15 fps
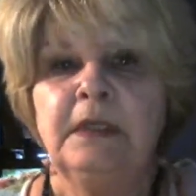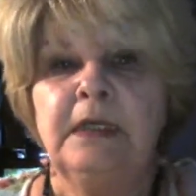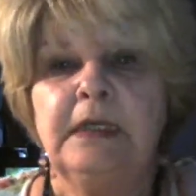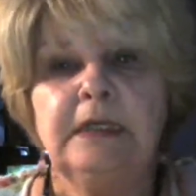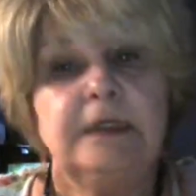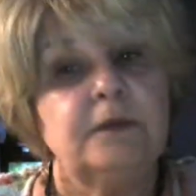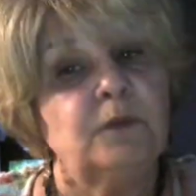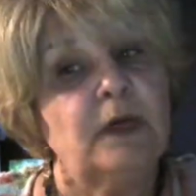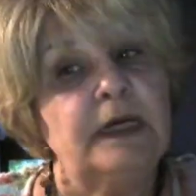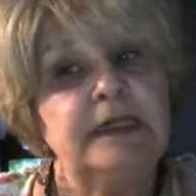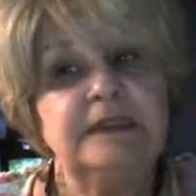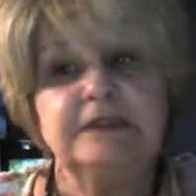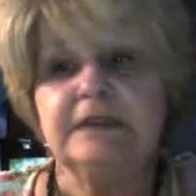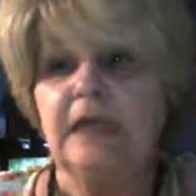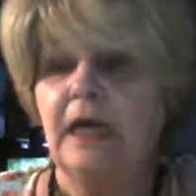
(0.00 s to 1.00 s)

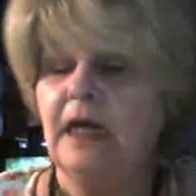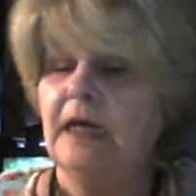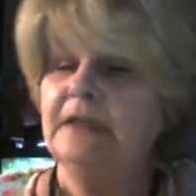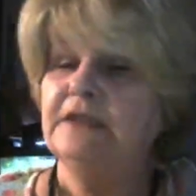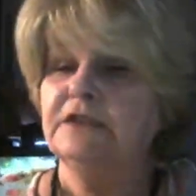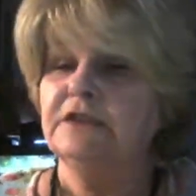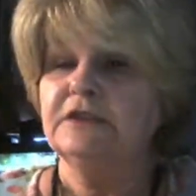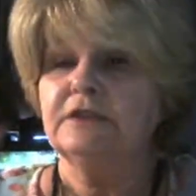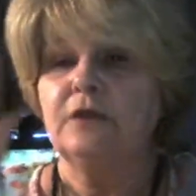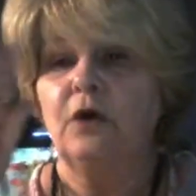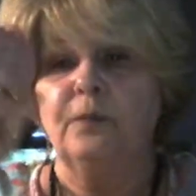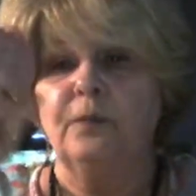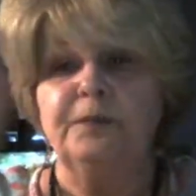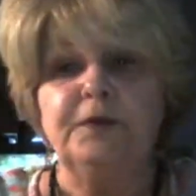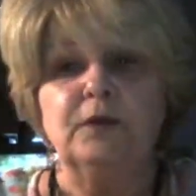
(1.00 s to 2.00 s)
Anyways, I just
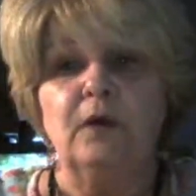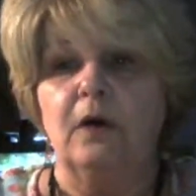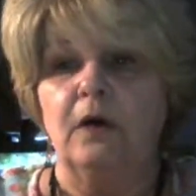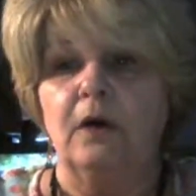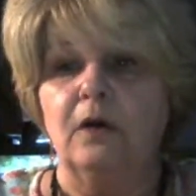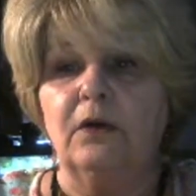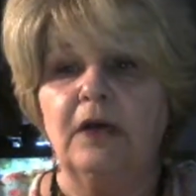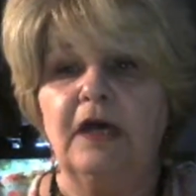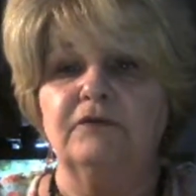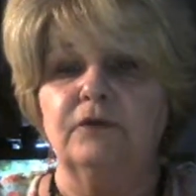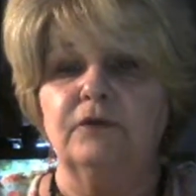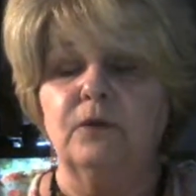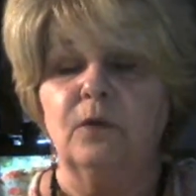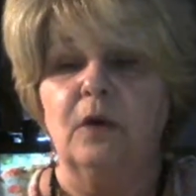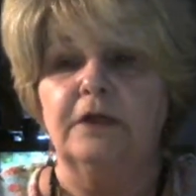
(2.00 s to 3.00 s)
hope you all have a
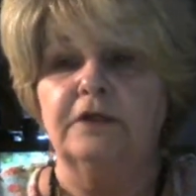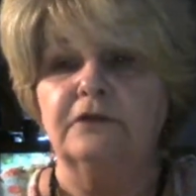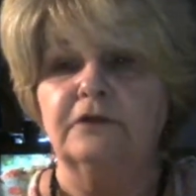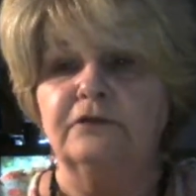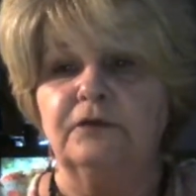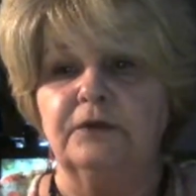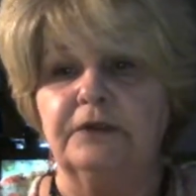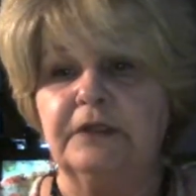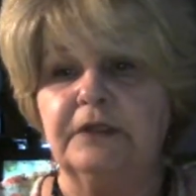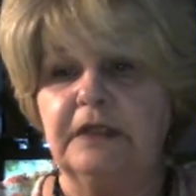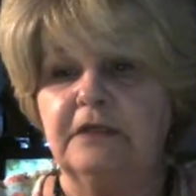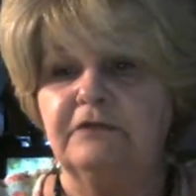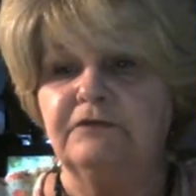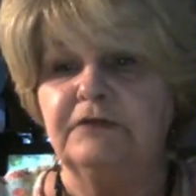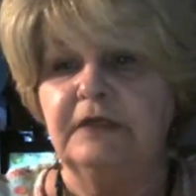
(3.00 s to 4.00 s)
wonderful
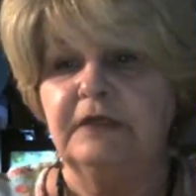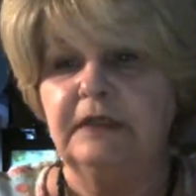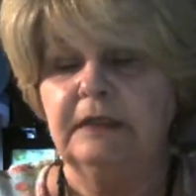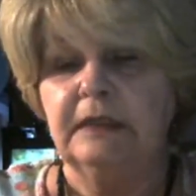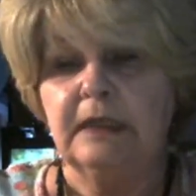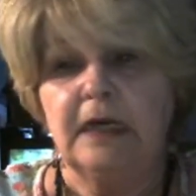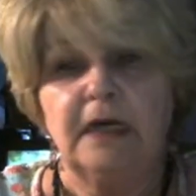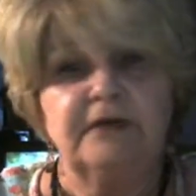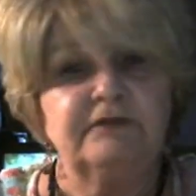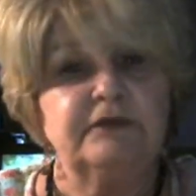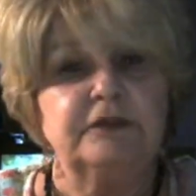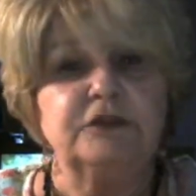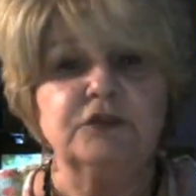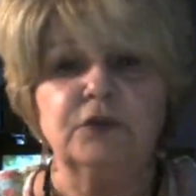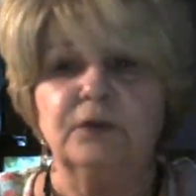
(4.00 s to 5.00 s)
evening. I've
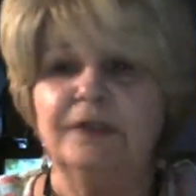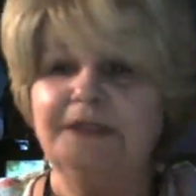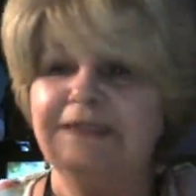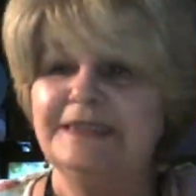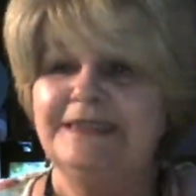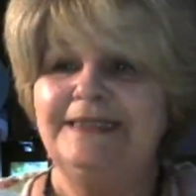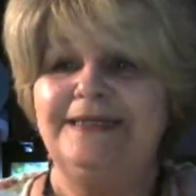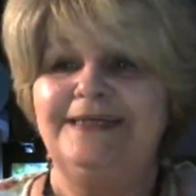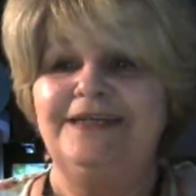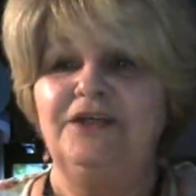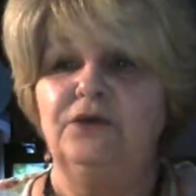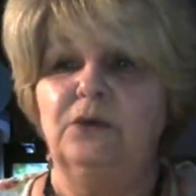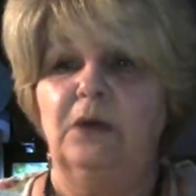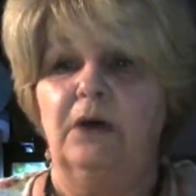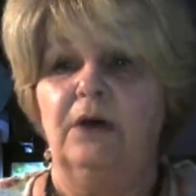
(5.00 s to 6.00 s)
enjoyed seeing
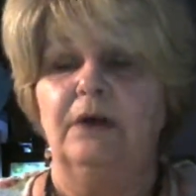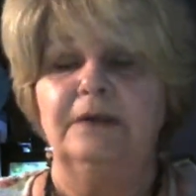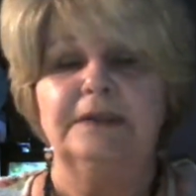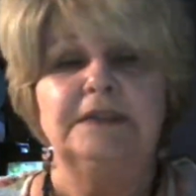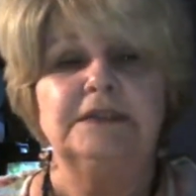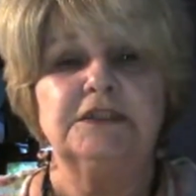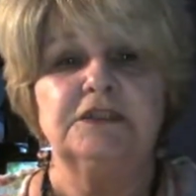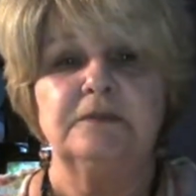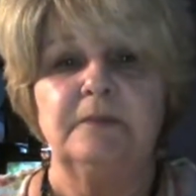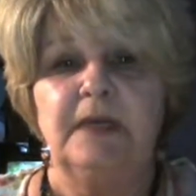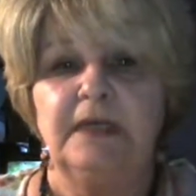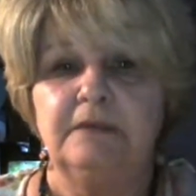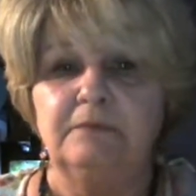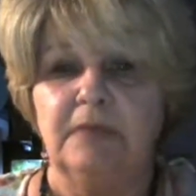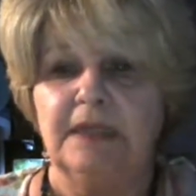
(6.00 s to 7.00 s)
you all. It just
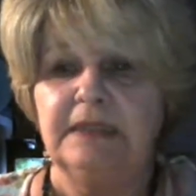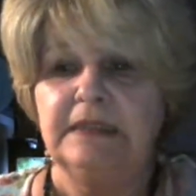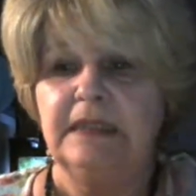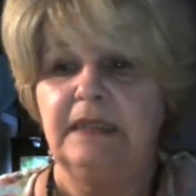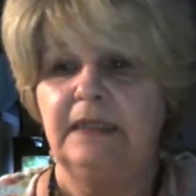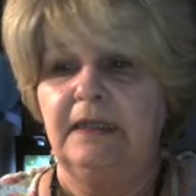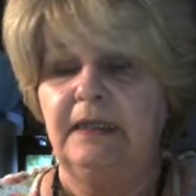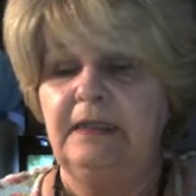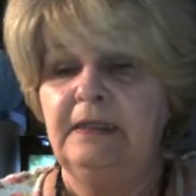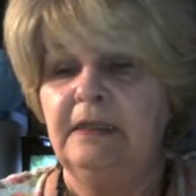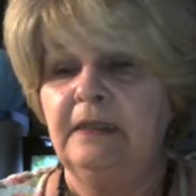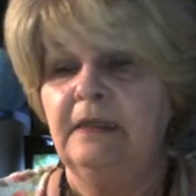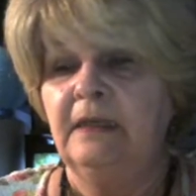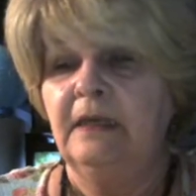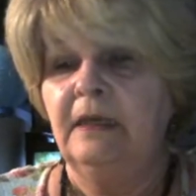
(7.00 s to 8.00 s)
made my day.
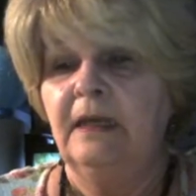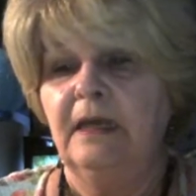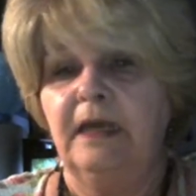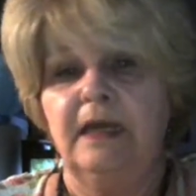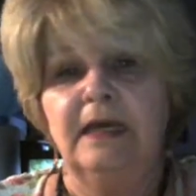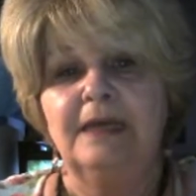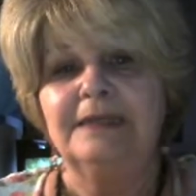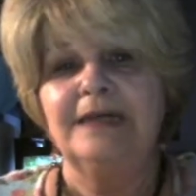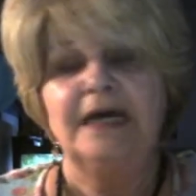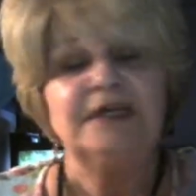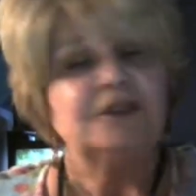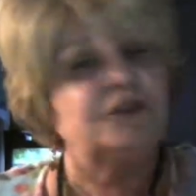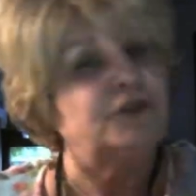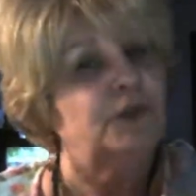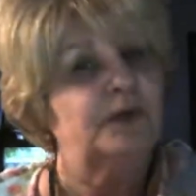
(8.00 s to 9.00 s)
And I
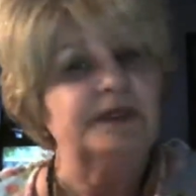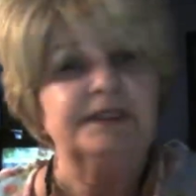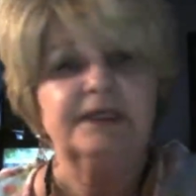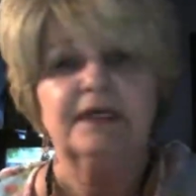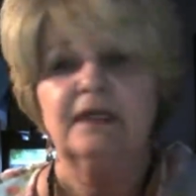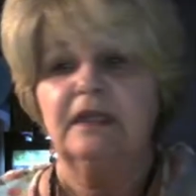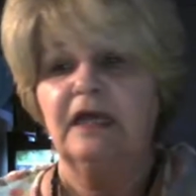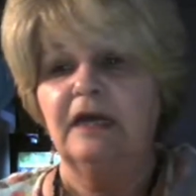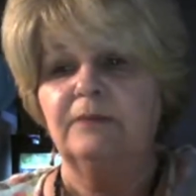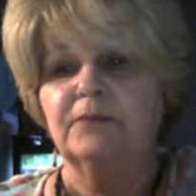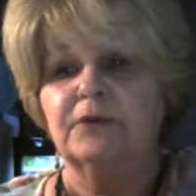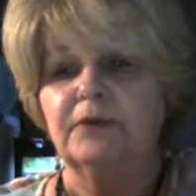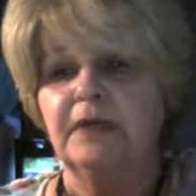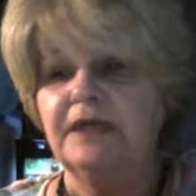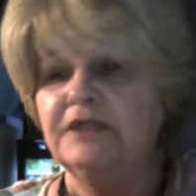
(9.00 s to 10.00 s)
enjoyed the
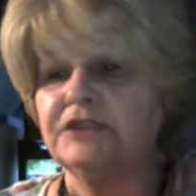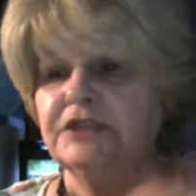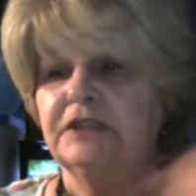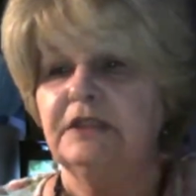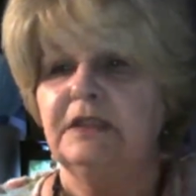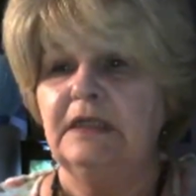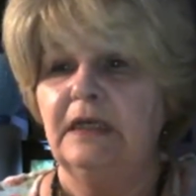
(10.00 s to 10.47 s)
collaboration.